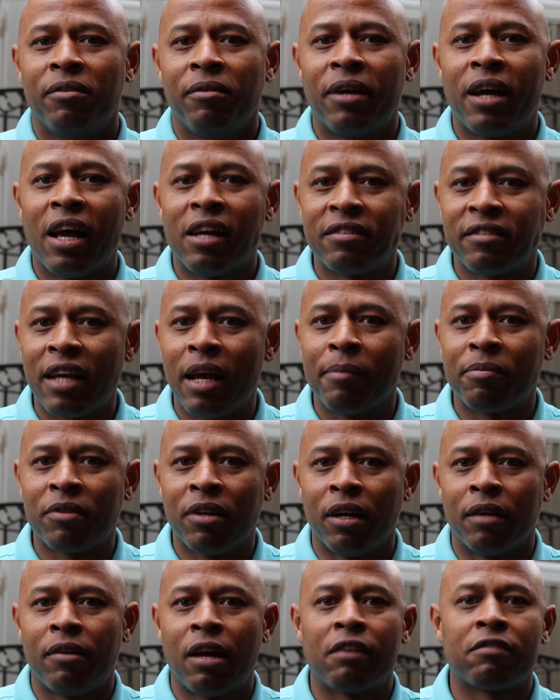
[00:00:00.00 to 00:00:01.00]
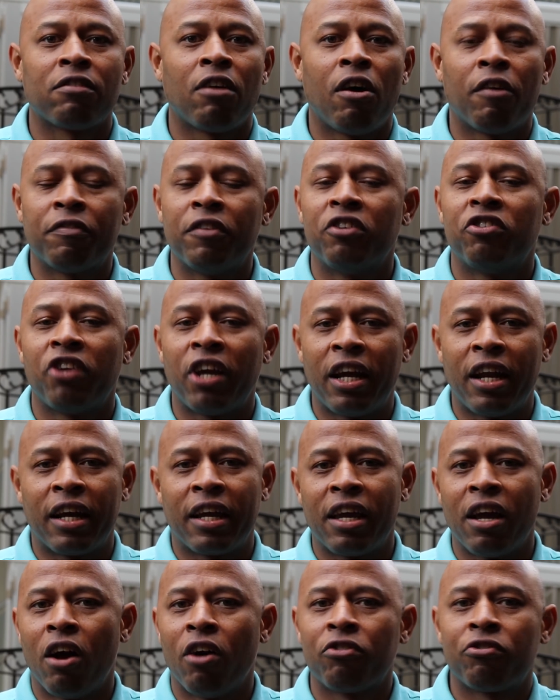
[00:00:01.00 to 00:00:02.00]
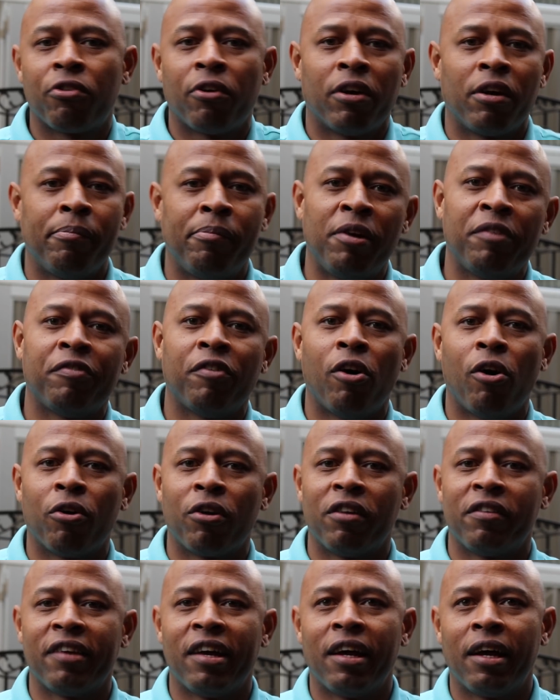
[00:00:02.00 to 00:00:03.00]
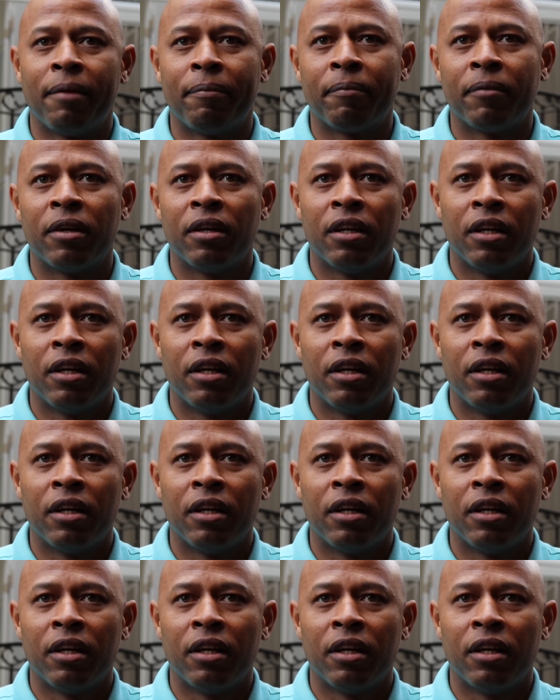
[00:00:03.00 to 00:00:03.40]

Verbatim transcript: We got Sam's Club. That's off the chain. I get Australian beef all the time.